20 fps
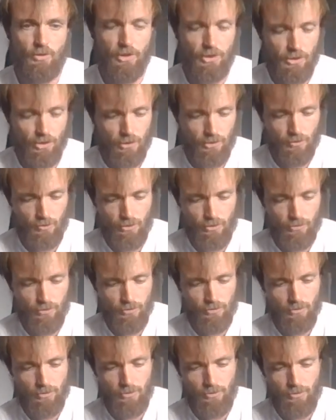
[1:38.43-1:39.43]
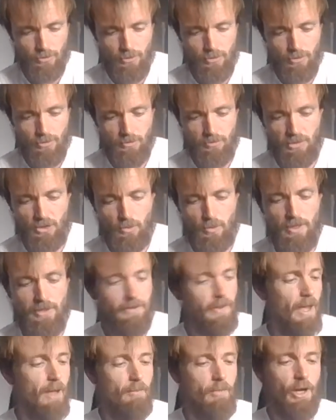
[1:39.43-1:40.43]
tissues. Between
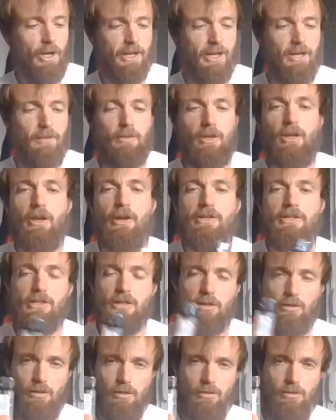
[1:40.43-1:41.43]
them, I keep a lighter.